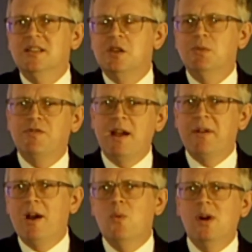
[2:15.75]
So we
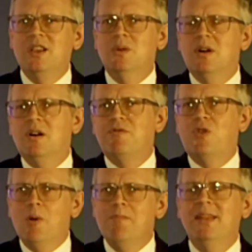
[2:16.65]
found out where you are
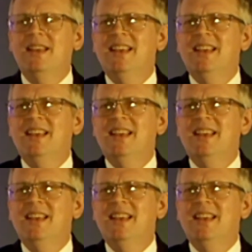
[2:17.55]
from